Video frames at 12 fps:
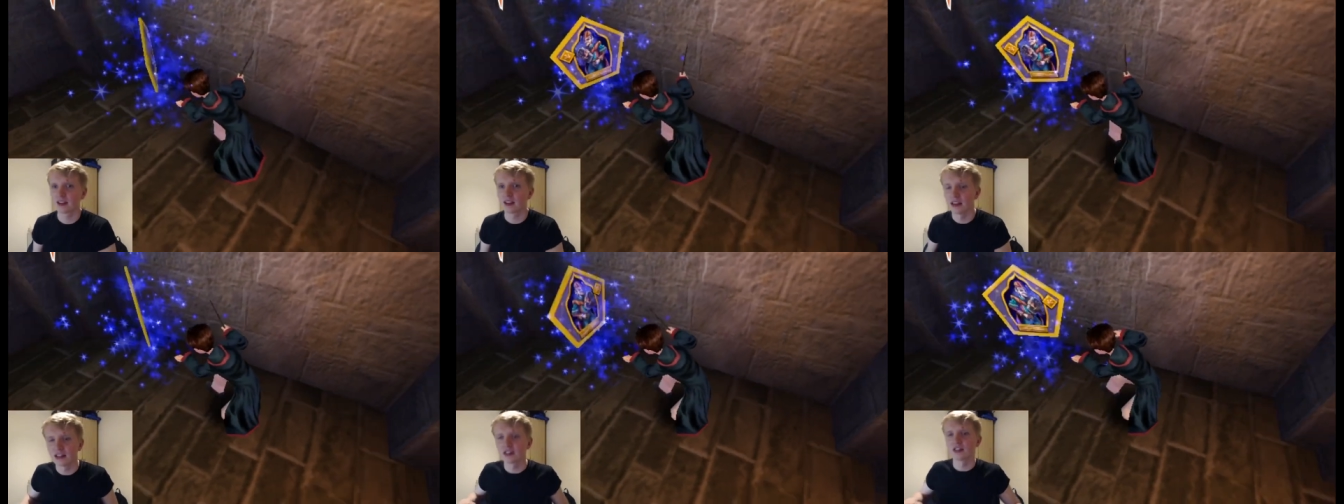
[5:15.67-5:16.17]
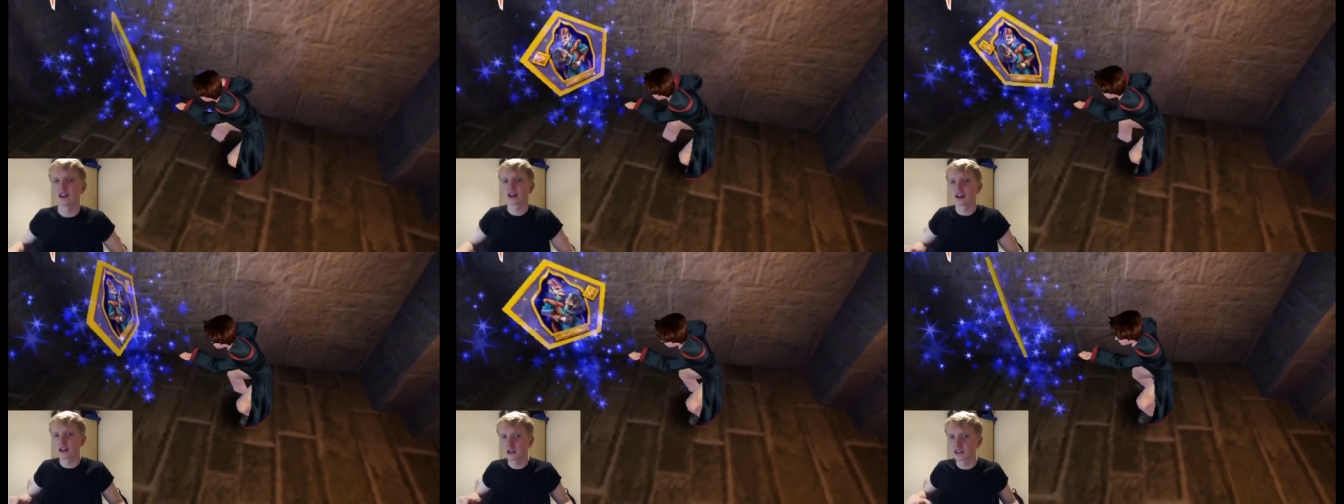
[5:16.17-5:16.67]
You need to do like a
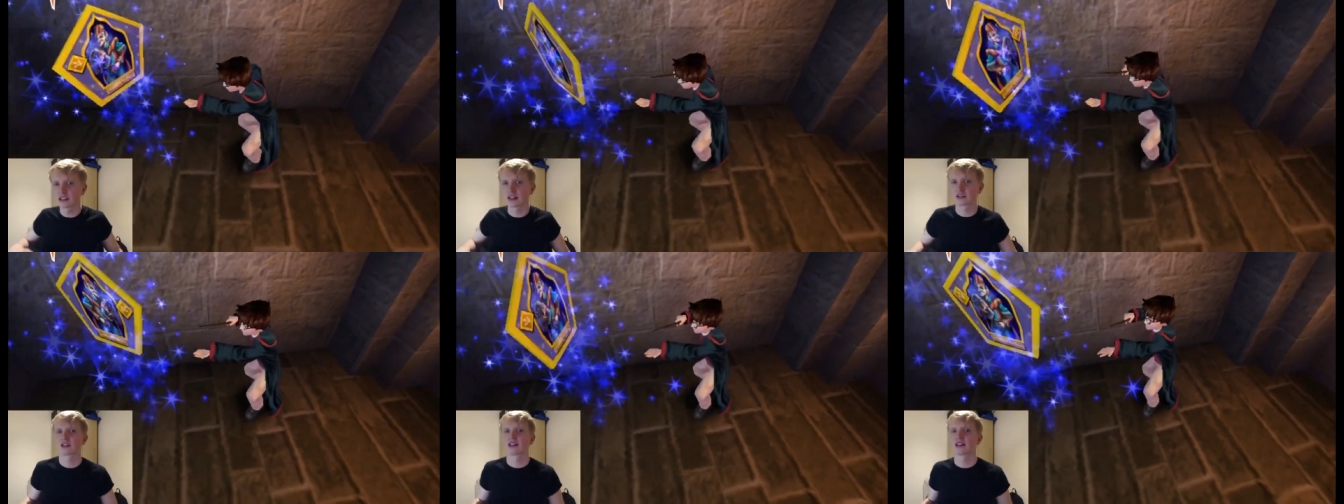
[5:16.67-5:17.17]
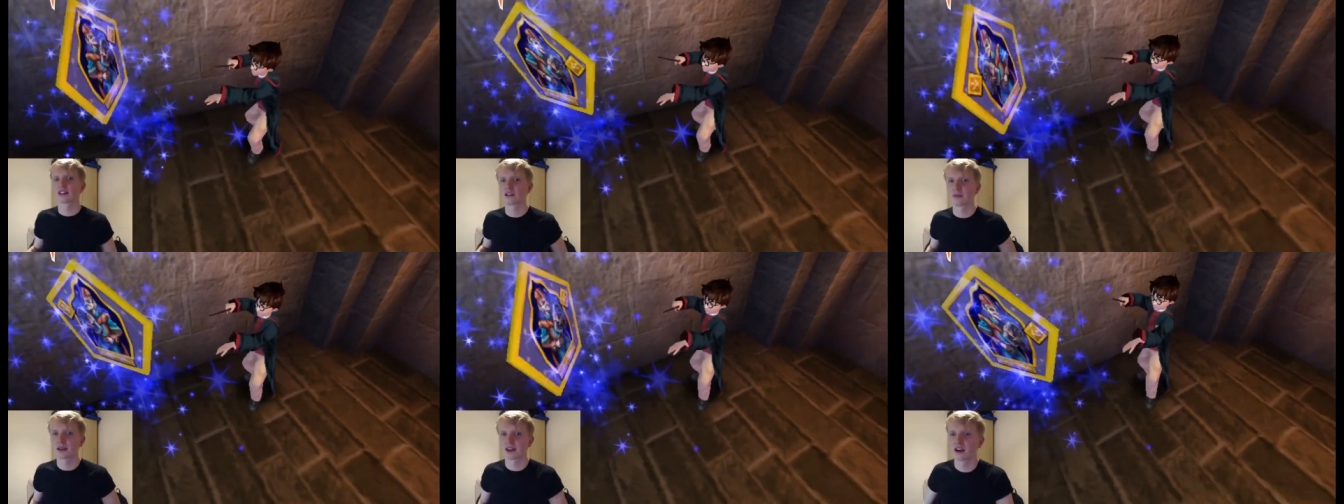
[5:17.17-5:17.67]
little salsa dance to
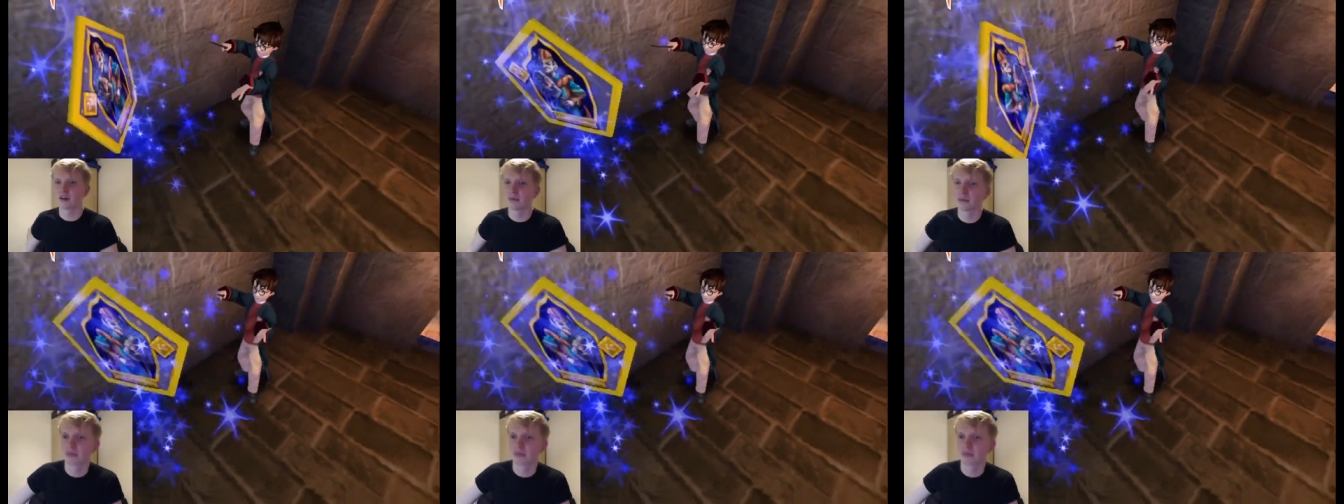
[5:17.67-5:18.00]
pick it up.